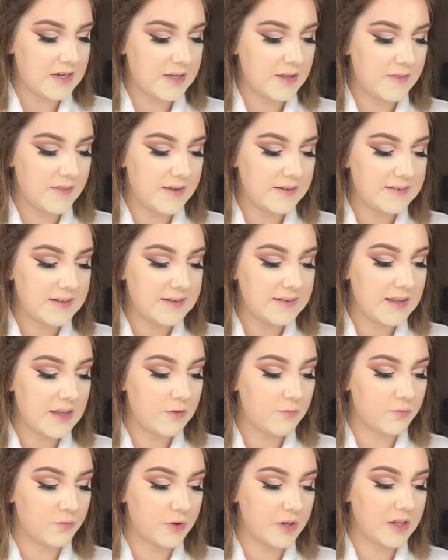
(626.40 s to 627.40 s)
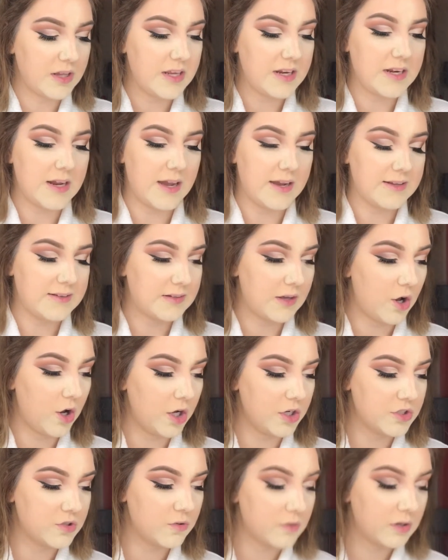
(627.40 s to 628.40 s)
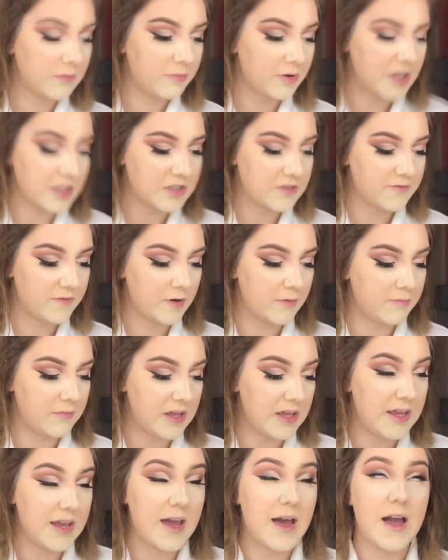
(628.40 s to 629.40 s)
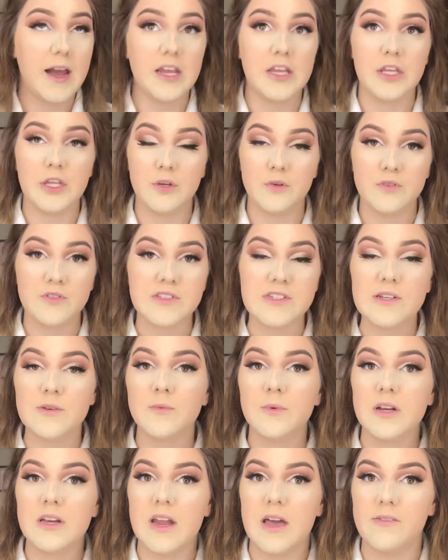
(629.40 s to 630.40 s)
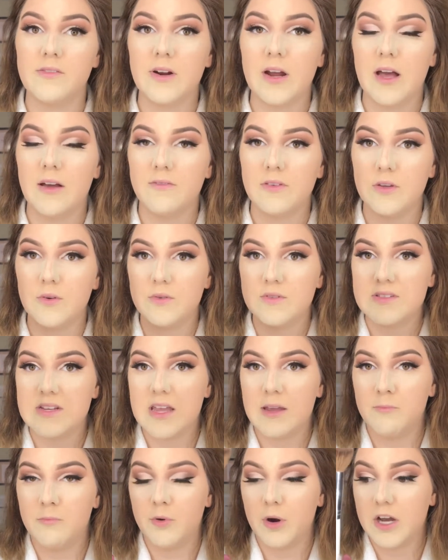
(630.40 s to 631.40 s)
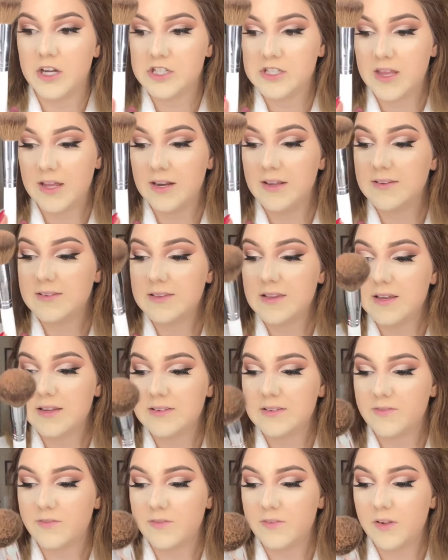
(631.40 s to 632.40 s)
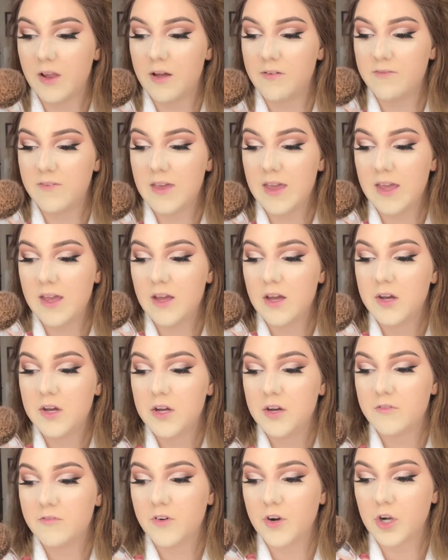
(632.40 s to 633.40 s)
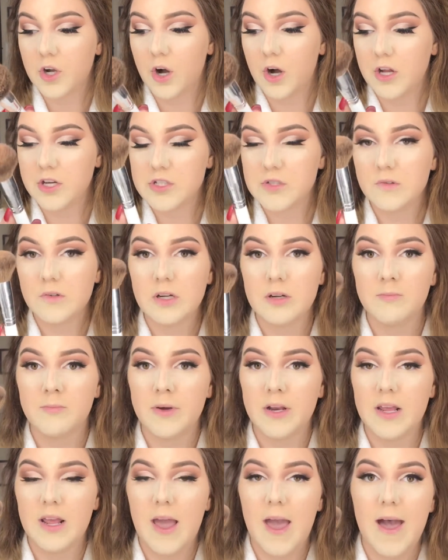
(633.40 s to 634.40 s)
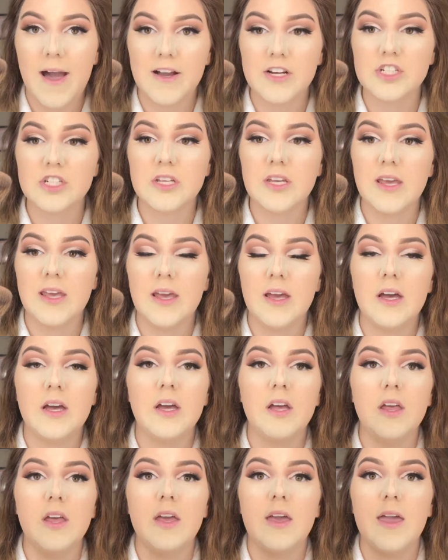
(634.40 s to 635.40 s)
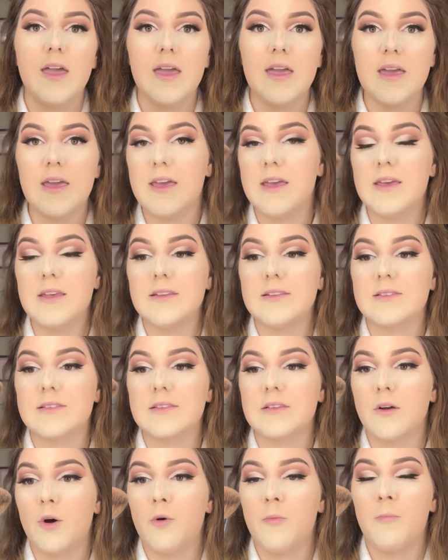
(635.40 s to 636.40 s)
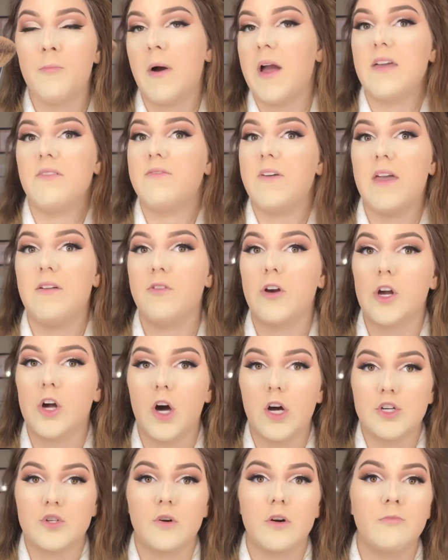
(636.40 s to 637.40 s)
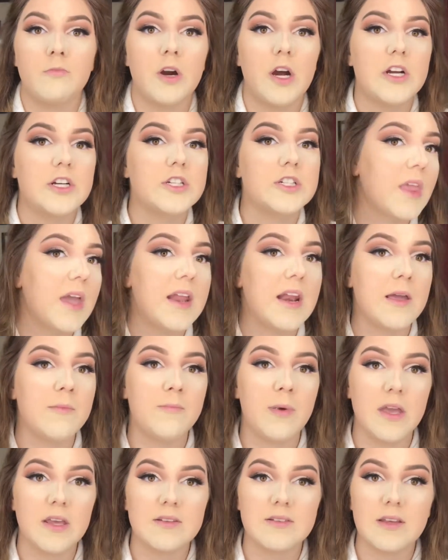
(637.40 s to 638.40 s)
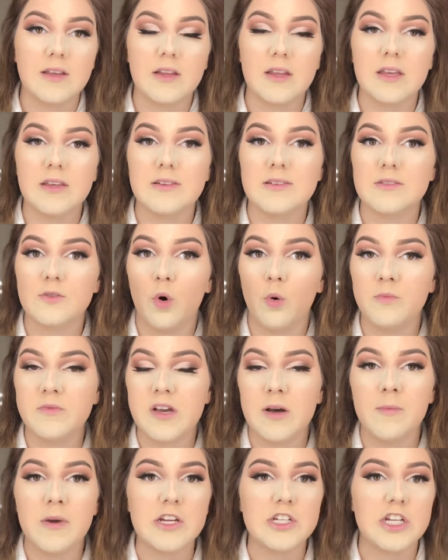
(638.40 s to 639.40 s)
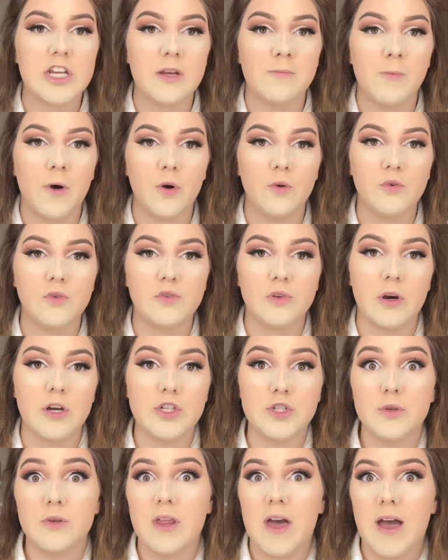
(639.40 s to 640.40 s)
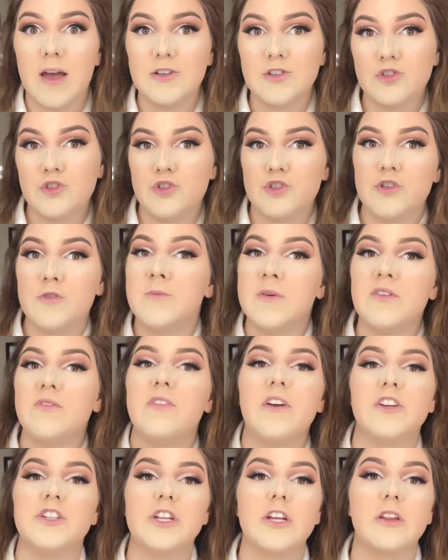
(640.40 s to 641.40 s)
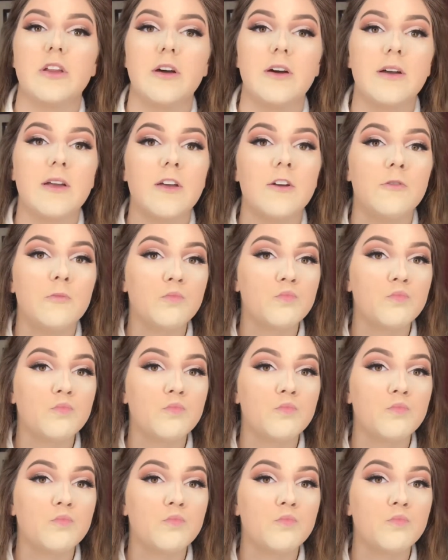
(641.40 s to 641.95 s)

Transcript: And this is a really nice contour brush for me. I would never have used a brush that is this fluffy for contour, but it actually is my favorite contour brush. And I basically sculpt out my cheekbones, so I do that stupid fishy look.